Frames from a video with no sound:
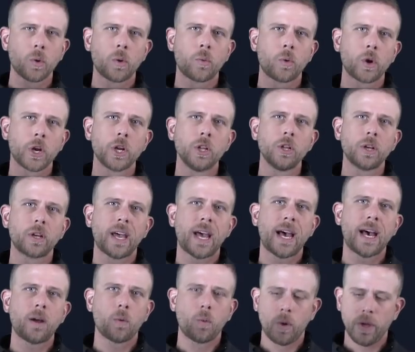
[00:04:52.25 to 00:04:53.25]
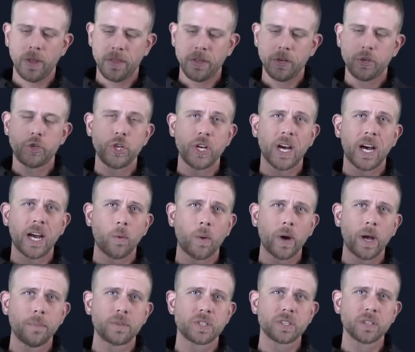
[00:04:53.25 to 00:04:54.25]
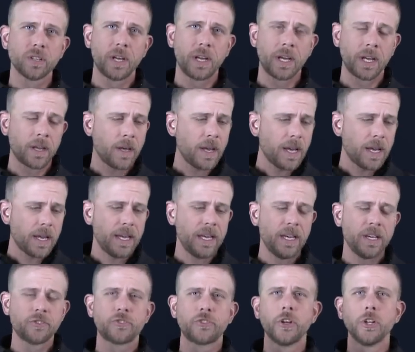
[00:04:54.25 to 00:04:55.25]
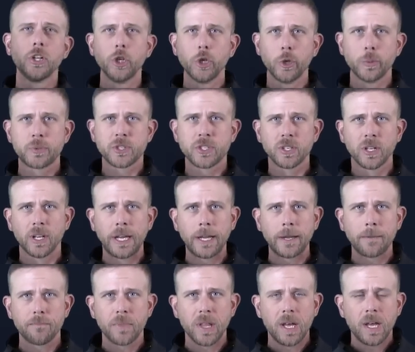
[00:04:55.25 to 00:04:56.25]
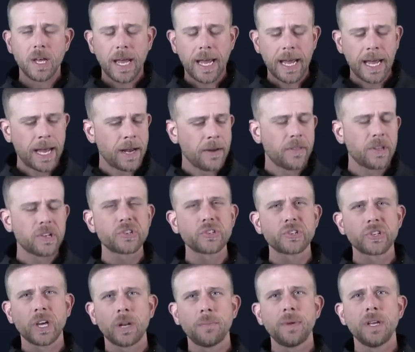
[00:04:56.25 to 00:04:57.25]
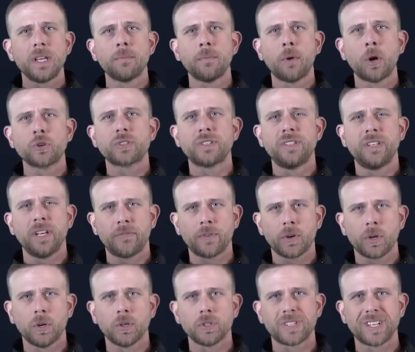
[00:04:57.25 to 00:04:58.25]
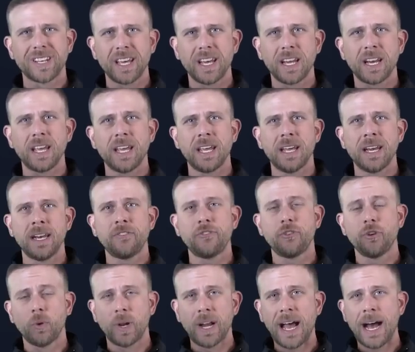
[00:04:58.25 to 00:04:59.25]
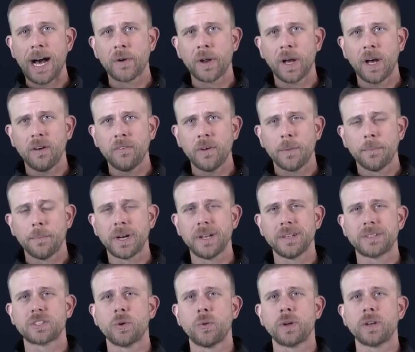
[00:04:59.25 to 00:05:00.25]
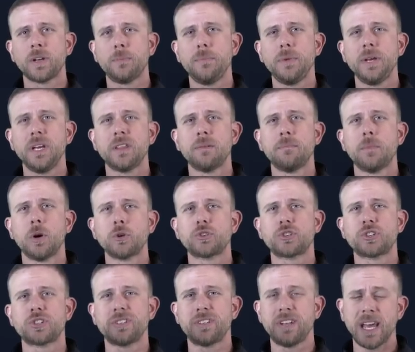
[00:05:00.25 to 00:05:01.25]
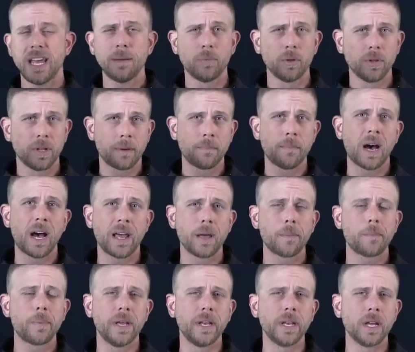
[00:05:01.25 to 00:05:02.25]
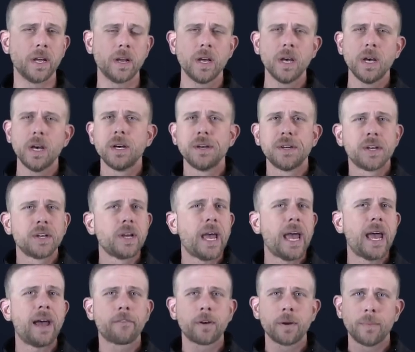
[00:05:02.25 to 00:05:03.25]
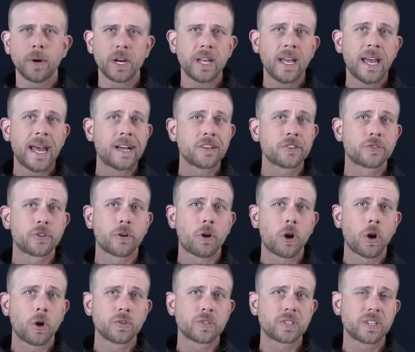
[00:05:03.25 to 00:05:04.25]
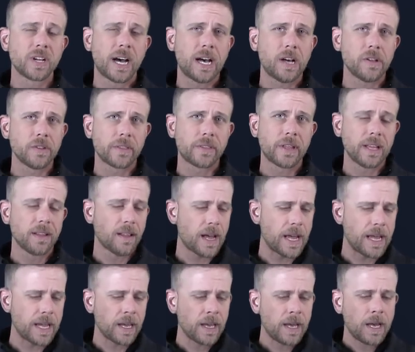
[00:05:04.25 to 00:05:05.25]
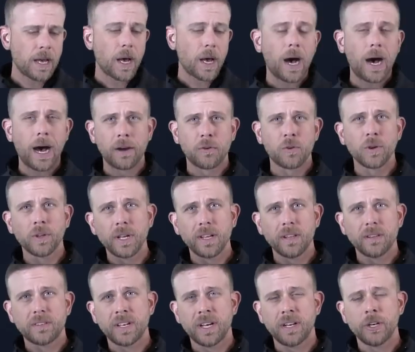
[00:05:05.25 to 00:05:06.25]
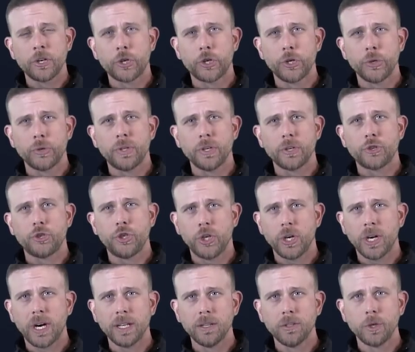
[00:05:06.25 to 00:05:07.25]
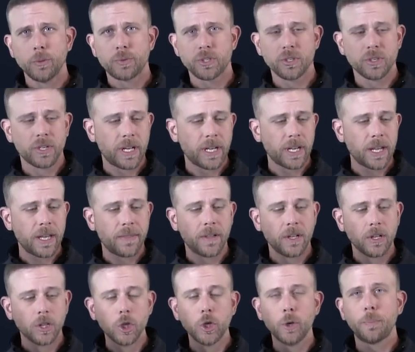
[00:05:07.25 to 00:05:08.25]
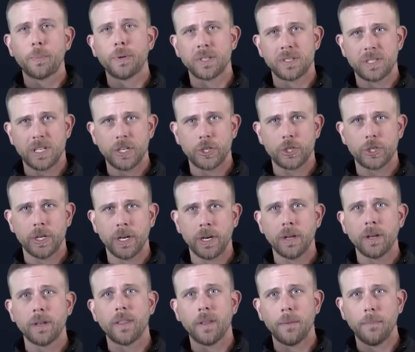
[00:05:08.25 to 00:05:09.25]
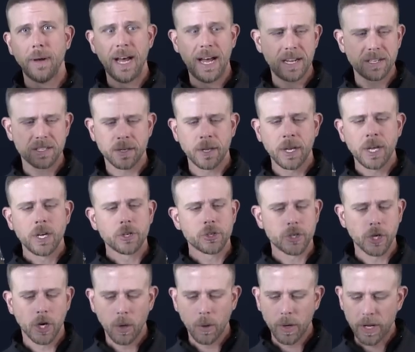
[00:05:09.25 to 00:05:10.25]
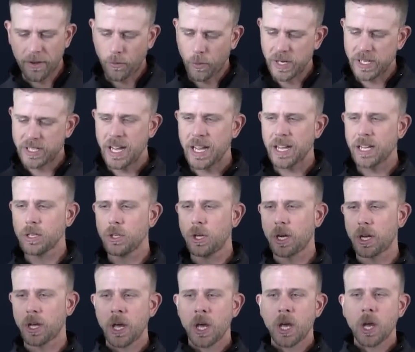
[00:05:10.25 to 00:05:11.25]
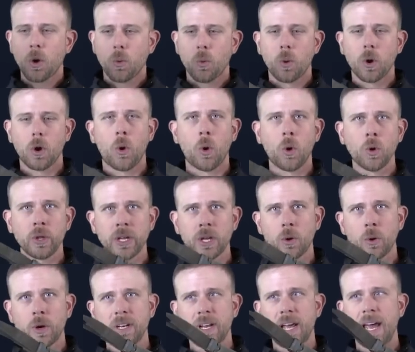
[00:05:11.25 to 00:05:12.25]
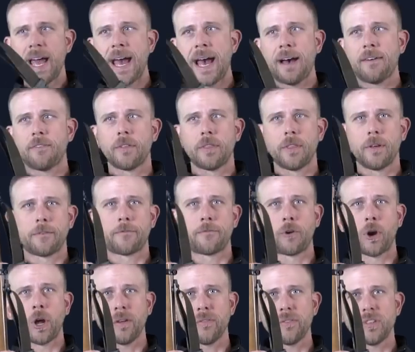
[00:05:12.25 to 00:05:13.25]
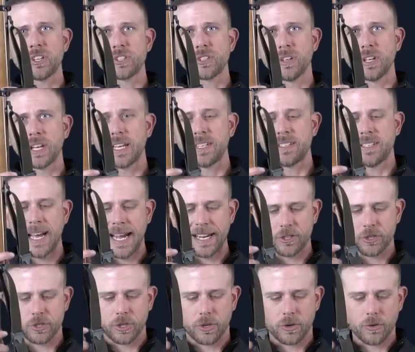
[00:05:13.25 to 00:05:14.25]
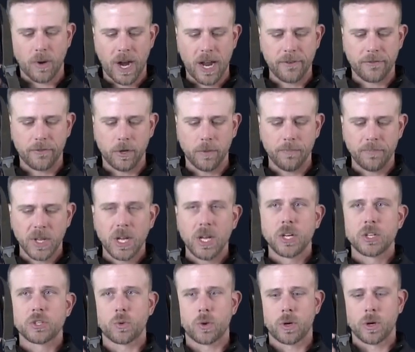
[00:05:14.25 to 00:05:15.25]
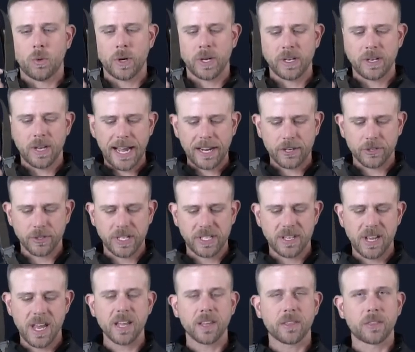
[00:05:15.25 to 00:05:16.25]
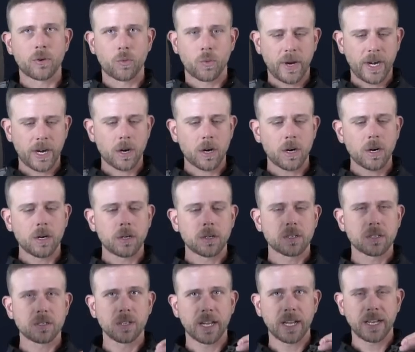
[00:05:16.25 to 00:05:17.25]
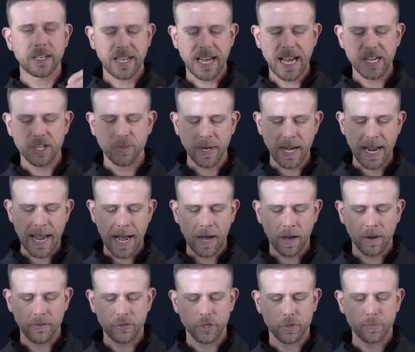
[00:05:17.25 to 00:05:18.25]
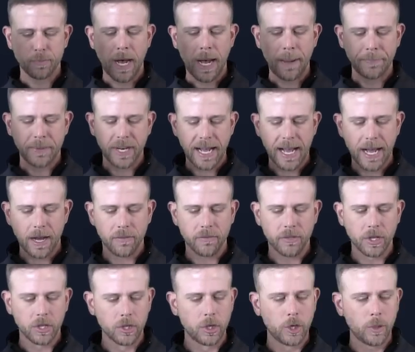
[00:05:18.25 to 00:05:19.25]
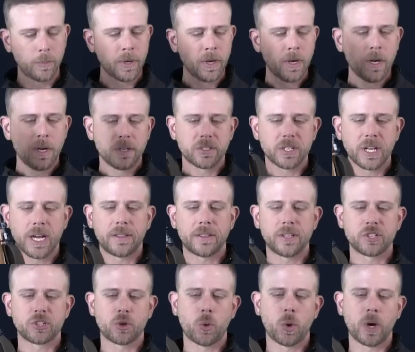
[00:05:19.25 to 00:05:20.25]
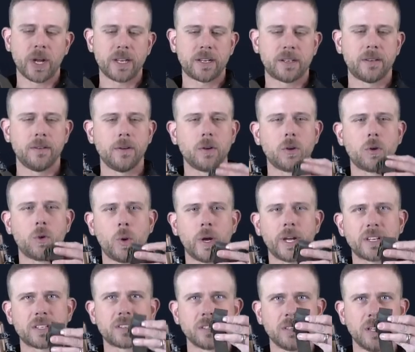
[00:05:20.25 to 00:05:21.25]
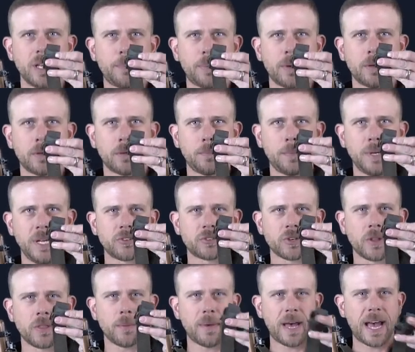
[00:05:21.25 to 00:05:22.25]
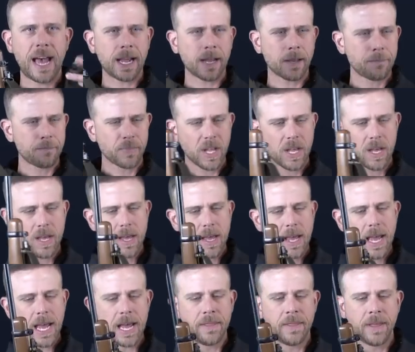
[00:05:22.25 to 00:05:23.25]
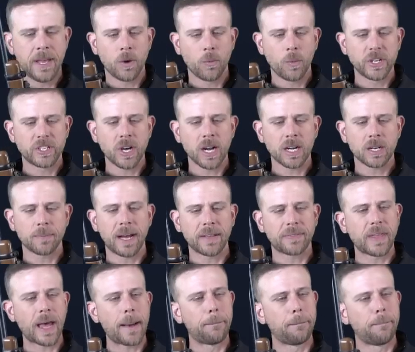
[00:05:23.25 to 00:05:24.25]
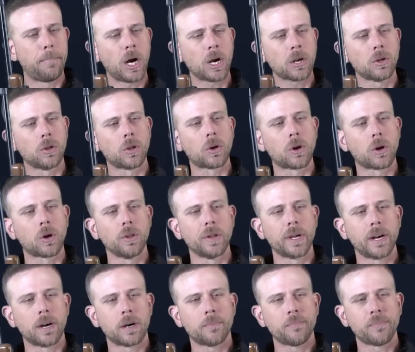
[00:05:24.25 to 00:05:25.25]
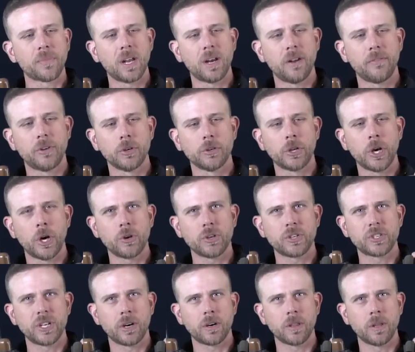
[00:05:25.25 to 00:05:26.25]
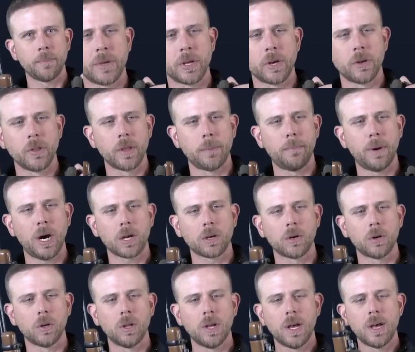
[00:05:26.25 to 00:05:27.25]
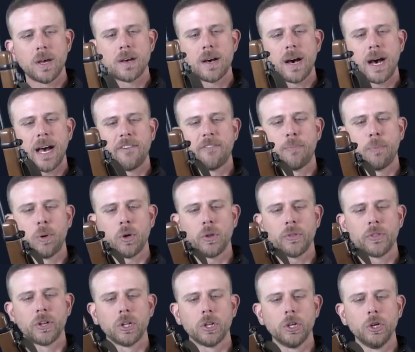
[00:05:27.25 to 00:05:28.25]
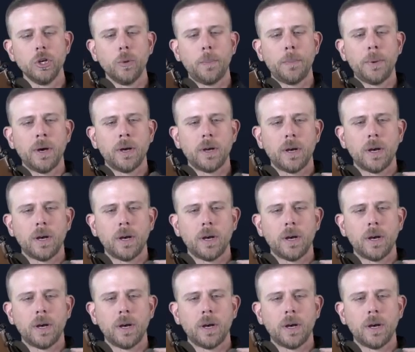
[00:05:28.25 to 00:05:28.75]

one we're going to look at with the GI Web sling is the loop sling. And this is going to be the most difficult to get into and out of, but it's going to be the most stable in my opinion. Everybody has their own style that they like. I really tend to shoot this GI loop sling in the loop position the best. So if we take a look, we're only going to have the front of the sling attached to the rifle. So we're going to actually take the rear sling attachment out. I've just popped it out of the loop. It's got this quick slip piece on the back. And then we talked about that buckle earlier. And if you'll notice here in the middle of the buckle, I've pulled the loop